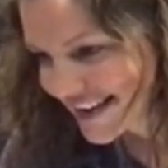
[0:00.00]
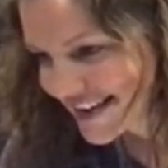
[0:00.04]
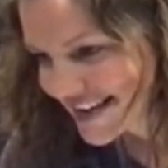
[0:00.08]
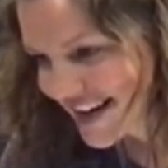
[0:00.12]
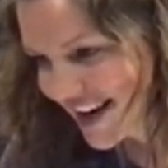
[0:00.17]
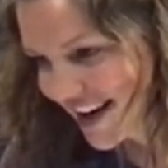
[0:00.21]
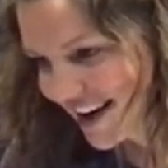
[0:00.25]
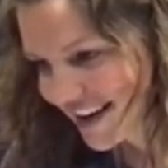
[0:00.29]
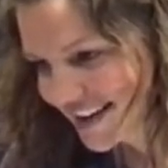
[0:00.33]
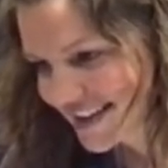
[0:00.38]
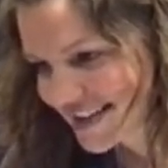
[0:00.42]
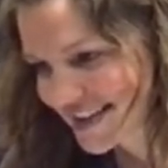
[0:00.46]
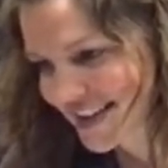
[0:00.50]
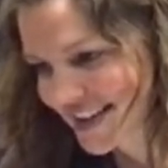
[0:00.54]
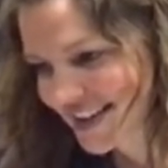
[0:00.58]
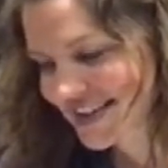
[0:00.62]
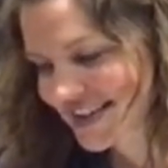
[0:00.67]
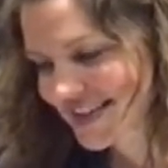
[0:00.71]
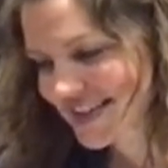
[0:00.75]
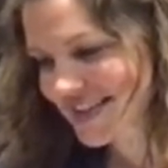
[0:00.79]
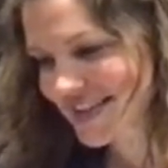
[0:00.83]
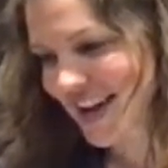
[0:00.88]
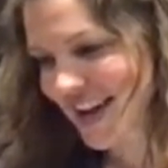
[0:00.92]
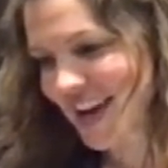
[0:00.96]
Dogs eat
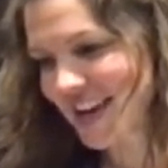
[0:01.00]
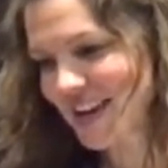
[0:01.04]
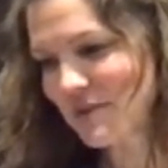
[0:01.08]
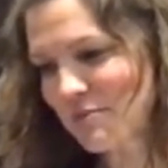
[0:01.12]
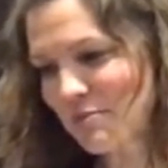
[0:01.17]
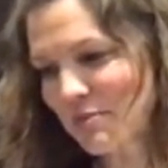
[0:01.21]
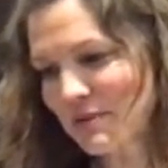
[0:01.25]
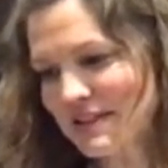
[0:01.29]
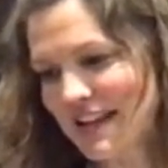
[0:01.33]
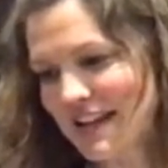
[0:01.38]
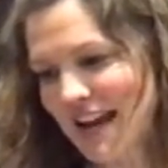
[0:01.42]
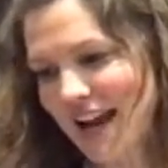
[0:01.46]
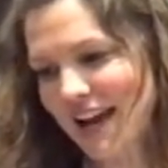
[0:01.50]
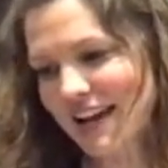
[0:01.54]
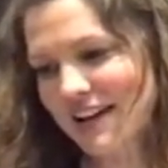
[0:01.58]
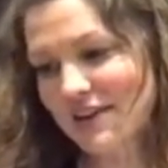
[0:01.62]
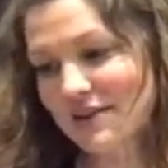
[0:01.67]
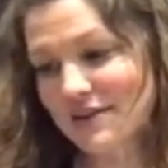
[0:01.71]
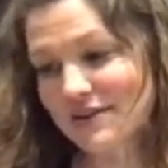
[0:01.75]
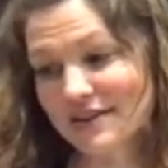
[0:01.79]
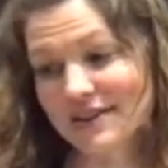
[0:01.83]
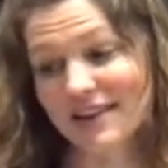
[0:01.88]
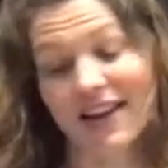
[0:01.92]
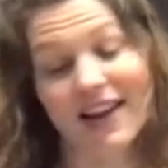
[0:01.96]
steak and
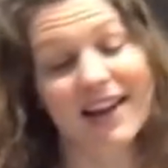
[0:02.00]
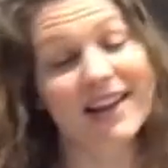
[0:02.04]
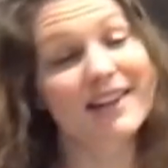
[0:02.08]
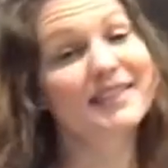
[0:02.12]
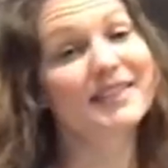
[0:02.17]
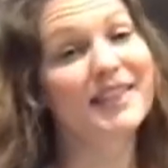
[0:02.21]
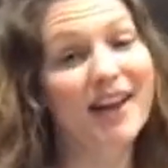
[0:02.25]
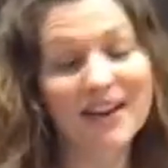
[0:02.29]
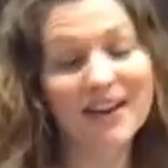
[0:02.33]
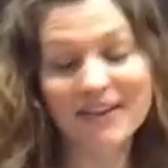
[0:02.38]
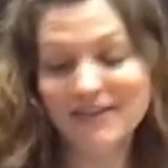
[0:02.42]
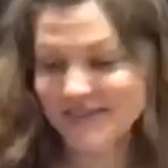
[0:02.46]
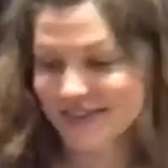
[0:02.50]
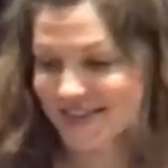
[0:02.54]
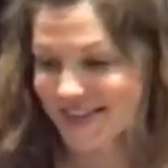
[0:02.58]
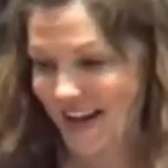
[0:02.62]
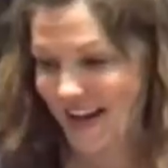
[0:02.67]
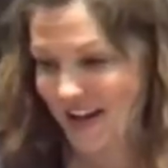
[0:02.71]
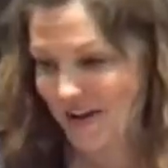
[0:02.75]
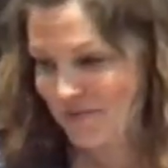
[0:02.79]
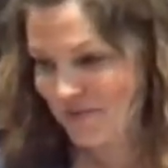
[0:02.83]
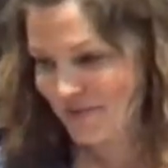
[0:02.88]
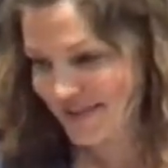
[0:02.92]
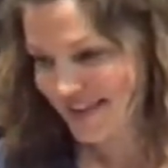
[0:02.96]
potatoes. They love
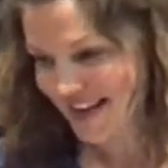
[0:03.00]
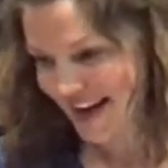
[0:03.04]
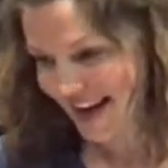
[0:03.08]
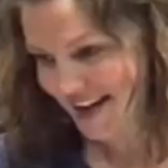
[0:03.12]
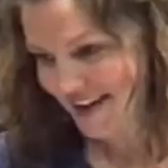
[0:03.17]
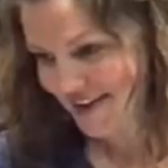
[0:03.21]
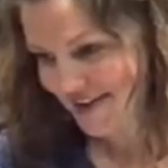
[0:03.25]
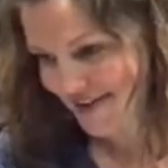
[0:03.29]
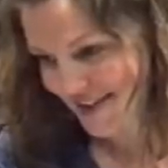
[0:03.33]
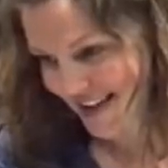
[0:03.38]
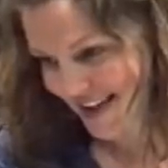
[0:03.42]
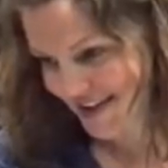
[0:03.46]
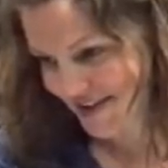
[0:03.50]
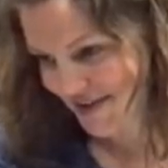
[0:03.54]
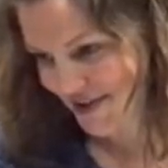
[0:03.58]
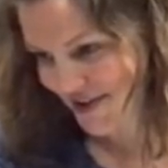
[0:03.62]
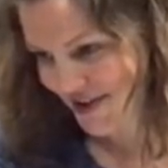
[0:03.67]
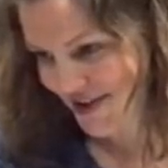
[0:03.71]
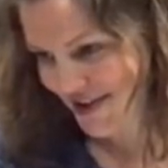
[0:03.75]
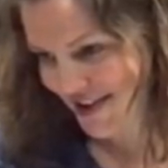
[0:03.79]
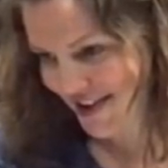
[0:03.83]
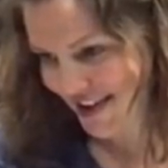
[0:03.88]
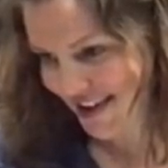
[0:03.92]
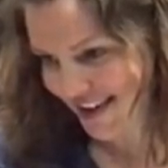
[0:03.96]
steak and potatoes, that's for
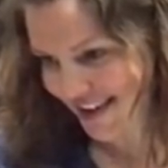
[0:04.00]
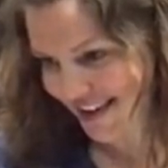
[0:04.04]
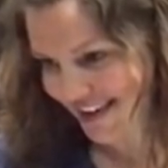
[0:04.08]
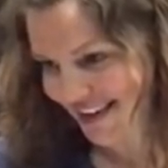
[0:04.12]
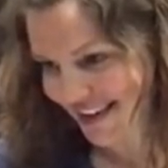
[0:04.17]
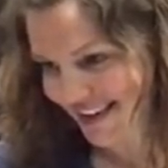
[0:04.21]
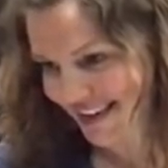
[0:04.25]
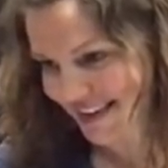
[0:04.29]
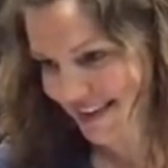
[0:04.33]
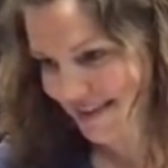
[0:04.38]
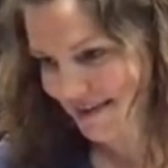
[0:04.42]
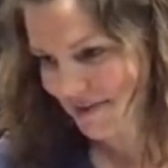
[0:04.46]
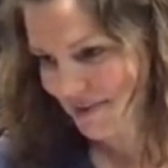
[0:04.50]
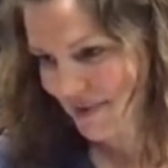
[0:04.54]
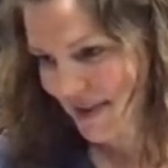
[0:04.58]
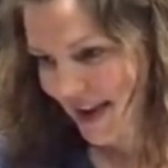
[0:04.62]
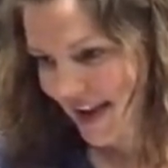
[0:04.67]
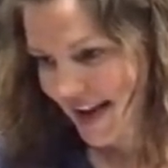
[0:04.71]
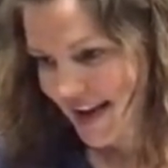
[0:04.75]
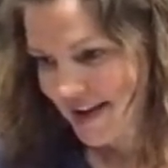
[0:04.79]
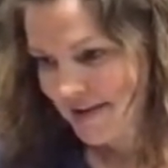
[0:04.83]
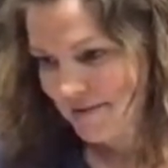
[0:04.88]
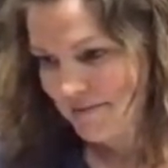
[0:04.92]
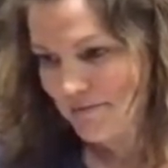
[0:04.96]
sure.
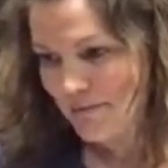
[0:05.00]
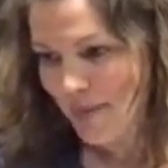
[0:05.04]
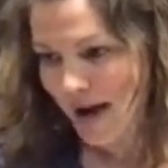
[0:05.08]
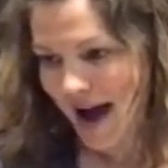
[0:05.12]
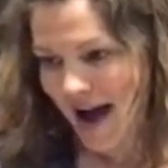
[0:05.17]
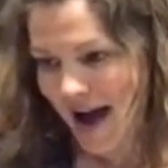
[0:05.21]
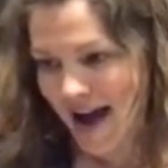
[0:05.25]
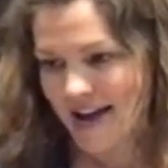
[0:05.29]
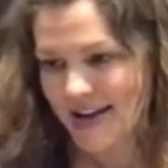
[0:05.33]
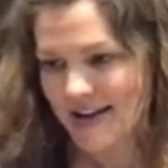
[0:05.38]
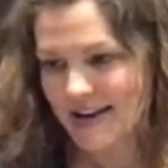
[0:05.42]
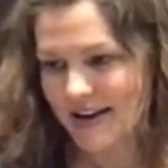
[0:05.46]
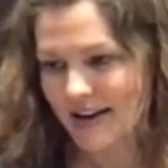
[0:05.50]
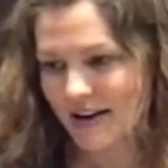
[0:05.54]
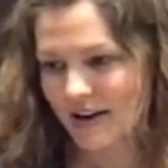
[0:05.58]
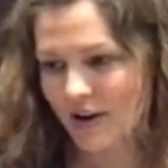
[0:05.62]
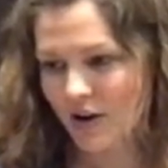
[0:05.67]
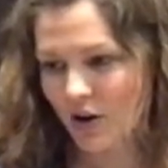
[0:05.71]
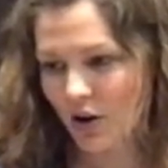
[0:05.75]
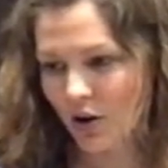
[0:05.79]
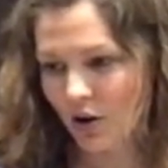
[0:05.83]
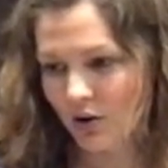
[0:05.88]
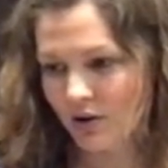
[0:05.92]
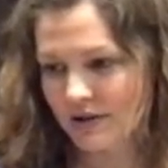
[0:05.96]
Mike,
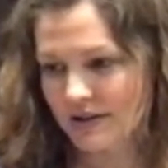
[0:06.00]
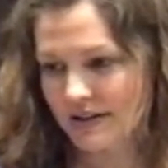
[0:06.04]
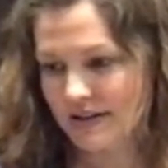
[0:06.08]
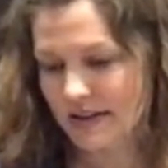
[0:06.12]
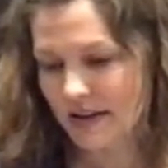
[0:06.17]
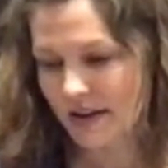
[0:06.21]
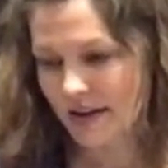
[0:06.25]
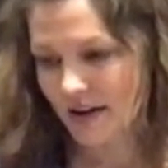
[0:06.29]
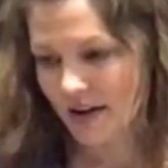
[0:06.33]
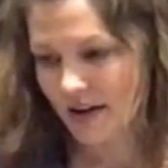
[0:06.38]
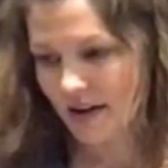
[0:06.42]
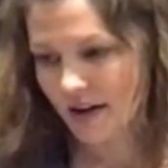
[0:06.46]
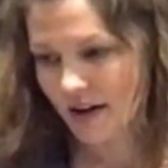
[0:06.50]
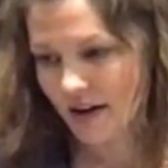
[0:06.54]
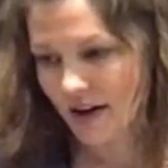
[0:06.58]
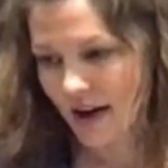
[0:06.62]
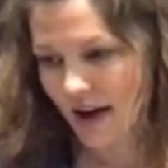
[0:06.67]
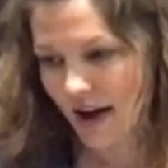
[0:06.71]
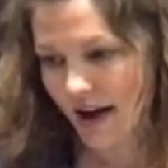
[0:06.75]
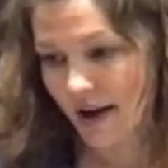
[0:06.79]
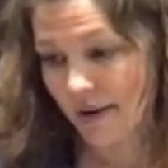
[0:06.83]
coleslaw.